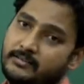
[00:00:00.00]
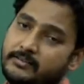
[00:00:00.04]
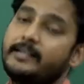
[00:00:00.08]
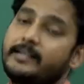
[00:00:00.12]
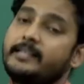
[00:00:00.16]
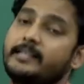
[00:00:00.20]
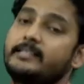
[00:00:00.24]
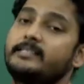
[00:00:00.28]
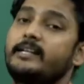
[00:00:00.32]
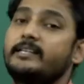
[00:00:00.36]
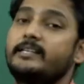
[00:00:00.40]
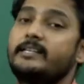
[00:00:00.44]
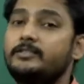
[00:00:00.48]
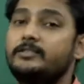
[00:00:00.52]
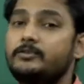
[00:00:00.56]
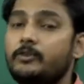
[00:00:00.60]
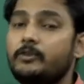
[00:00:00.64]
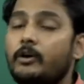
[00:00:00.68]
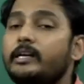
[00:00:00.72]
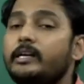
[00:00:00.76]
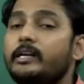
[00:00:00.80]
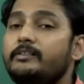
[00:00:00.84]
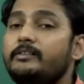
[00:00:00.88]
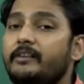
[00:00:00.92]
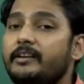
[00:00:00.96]
that is
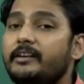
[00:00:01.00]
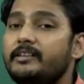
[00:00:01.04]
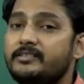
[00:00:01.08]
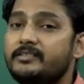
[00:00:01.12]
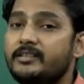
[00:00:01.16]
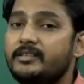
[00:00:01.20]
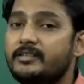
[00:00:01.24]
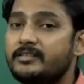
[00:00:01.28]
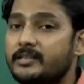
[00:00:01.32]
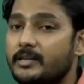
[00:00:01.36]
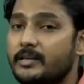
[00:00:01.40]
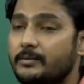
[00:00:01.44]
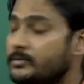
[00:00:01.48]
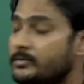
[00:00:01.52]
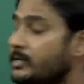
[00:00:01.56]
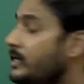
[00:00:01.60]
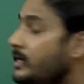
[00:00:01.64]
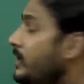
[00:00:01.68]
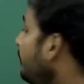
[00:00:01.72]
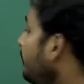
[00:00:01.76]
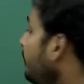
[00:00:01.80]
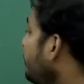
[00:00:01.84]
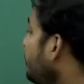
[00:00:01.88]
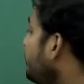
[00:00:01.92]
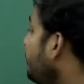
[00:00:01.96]
solid waste systems
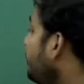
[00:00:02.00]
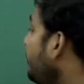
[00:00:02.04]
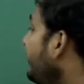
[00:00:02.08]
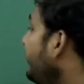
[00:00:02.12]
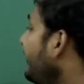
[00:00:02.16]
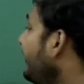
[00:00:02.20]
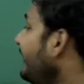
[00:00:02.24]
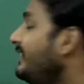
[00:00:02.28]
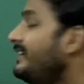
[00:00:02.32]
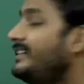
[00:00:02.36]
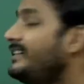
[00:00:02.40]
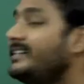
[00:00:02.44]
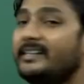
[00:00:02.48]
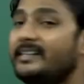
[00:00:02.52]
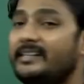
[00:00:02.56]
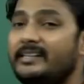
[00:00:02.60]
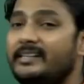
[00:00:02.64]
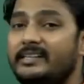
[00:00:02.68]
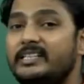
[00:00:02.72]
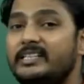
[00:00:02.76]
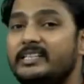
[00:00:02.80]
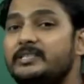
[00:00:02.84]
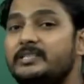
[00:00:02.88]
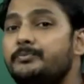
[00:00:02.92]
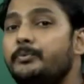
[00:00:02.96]
which will in
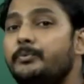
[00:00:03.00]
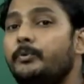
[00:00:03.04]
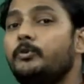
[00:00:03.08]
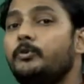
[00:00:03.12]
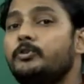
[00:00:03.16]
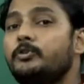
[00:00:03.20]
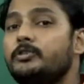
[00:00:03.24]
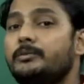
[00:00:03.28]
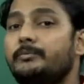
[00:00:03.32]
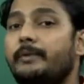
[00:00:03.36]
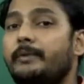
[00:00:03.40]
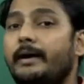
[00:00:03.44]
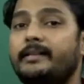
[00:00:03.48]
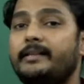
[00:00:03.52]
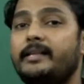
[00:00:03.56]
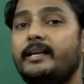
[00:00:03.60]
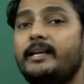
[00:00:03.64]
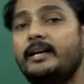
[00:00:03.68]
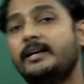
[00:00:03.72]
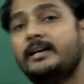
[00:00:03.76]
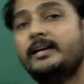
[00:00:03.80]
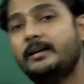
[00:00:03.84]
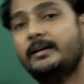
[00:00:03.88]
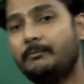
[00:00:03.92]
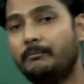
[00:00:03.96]
turn disposed by the